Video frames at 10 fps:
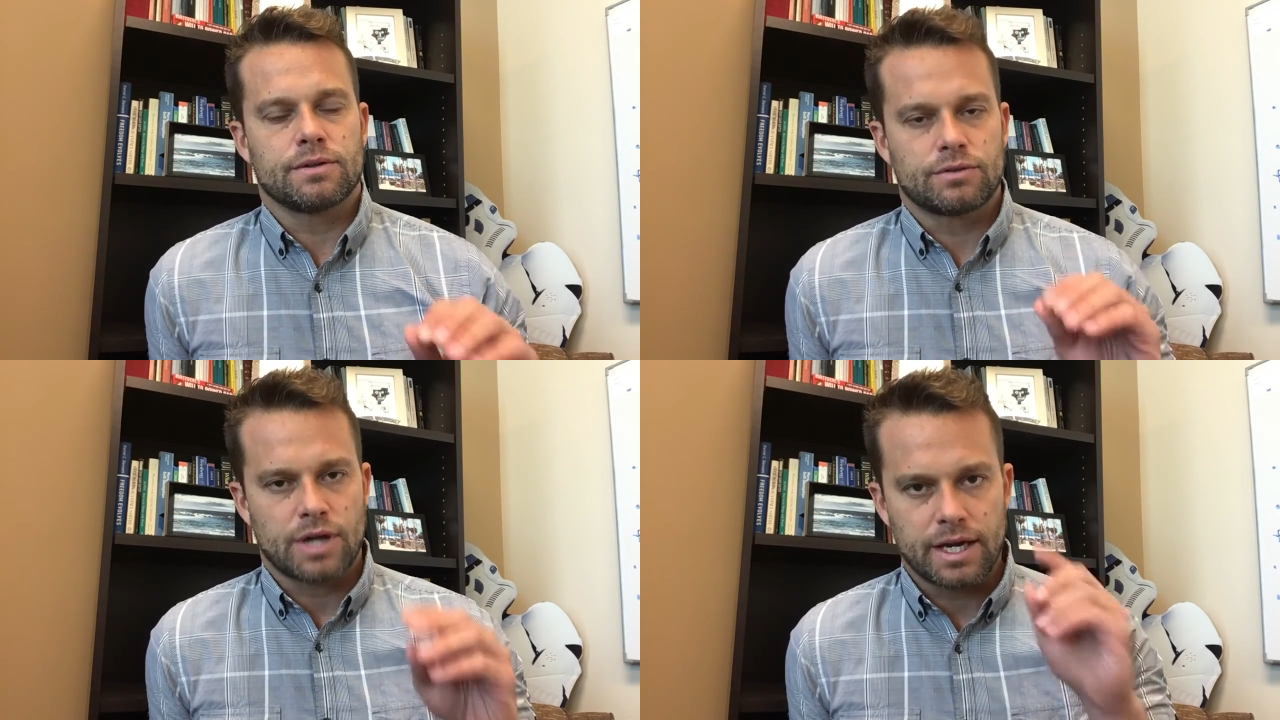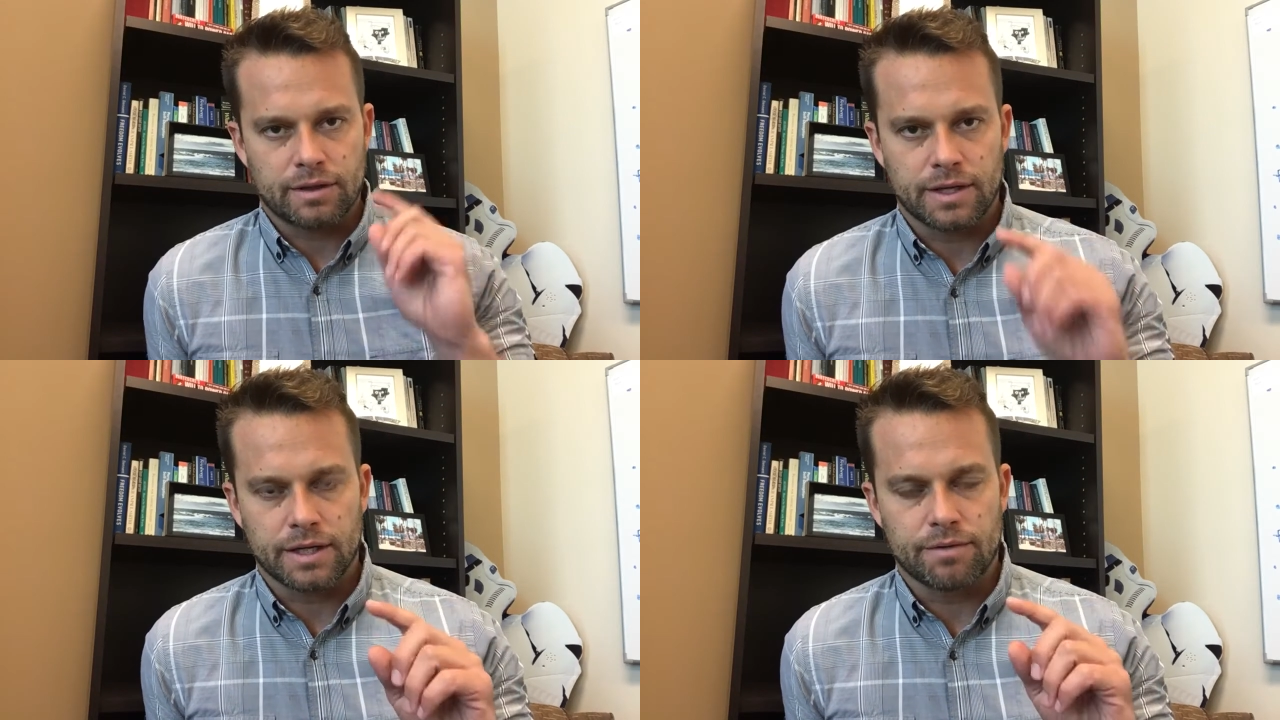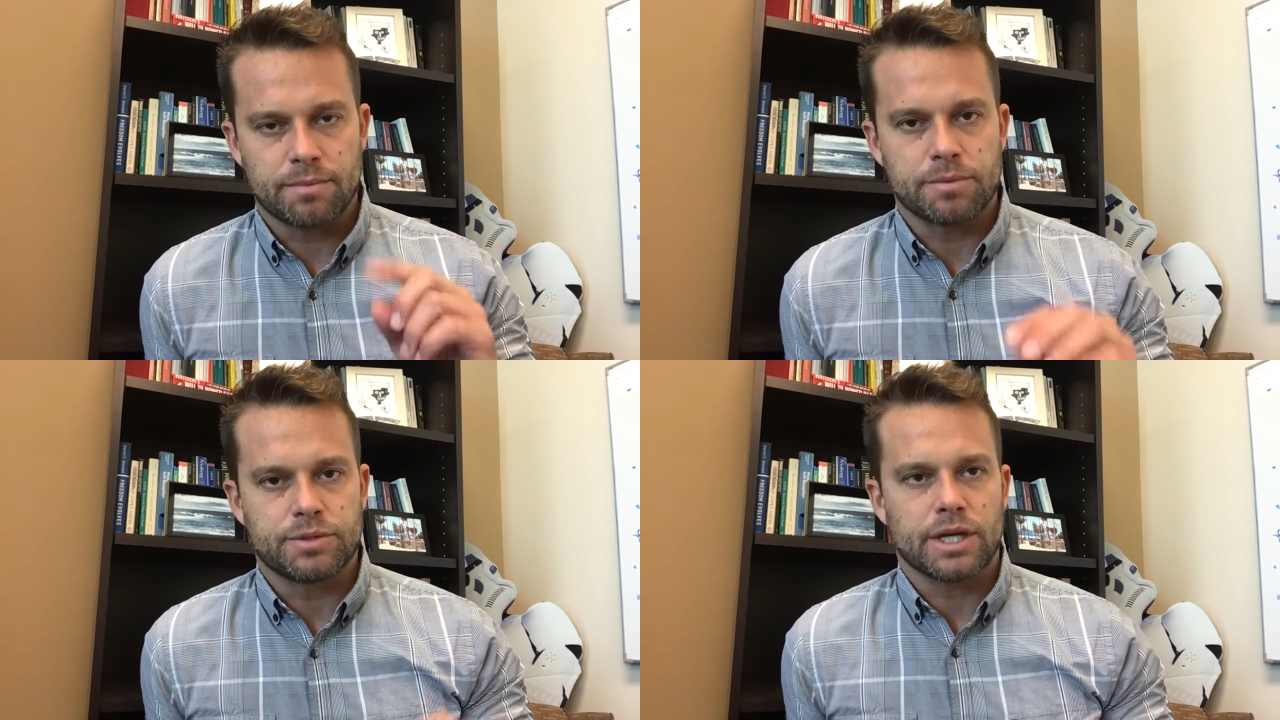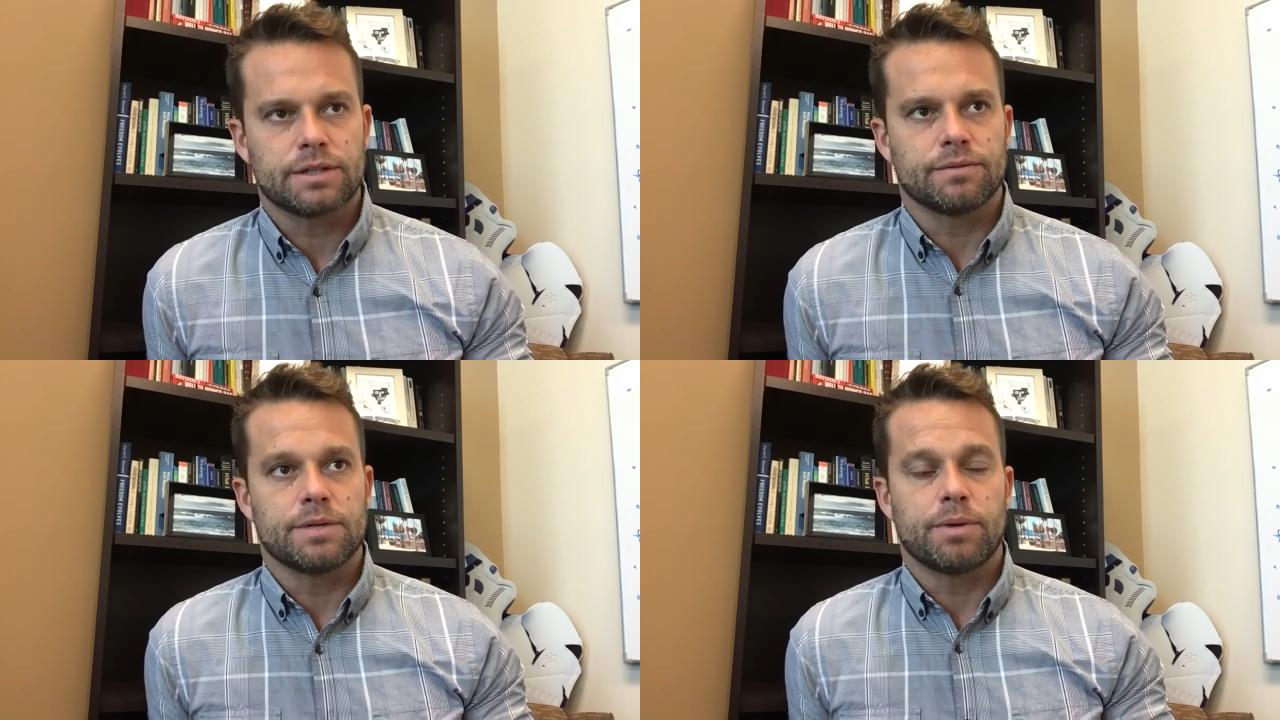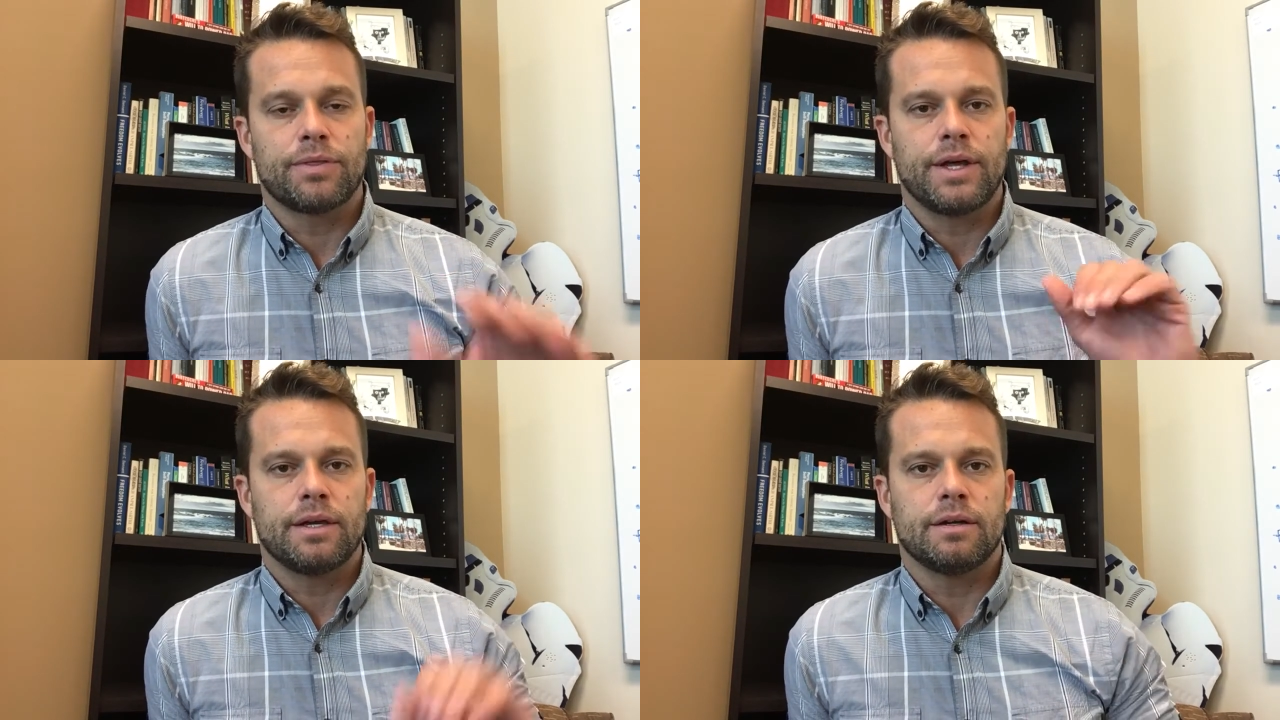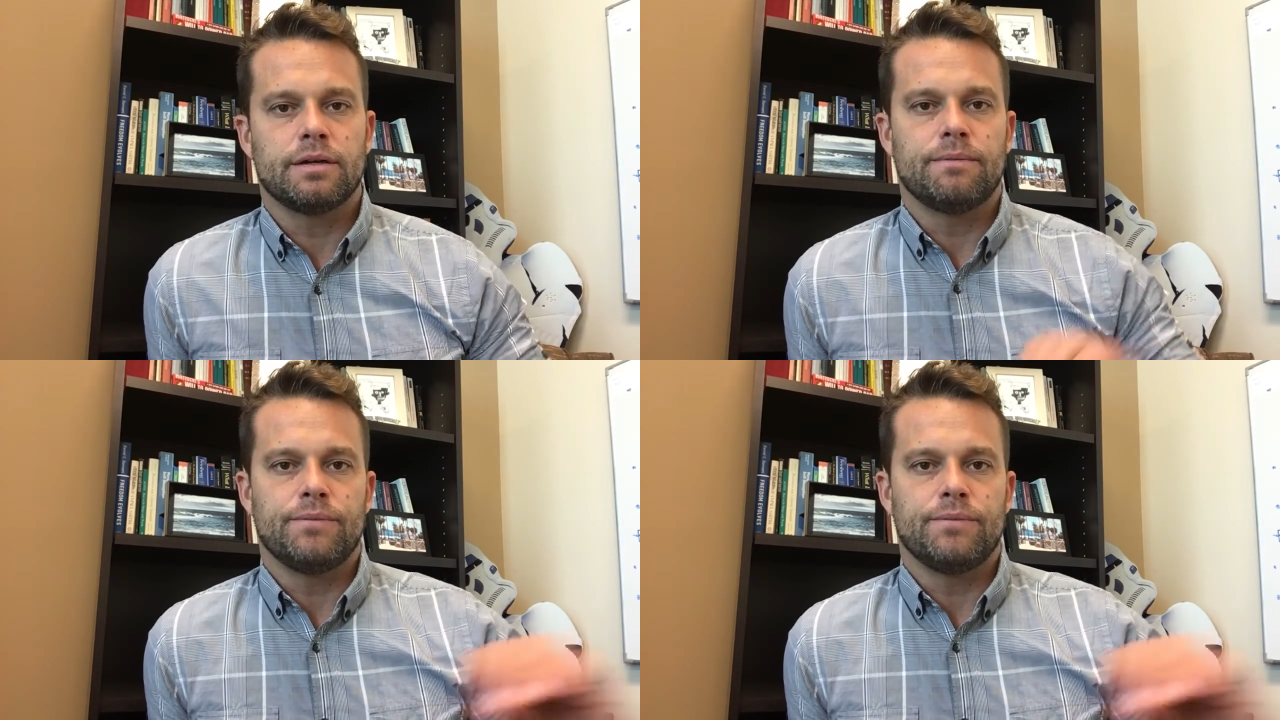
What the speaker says: try to think of them objectively, but then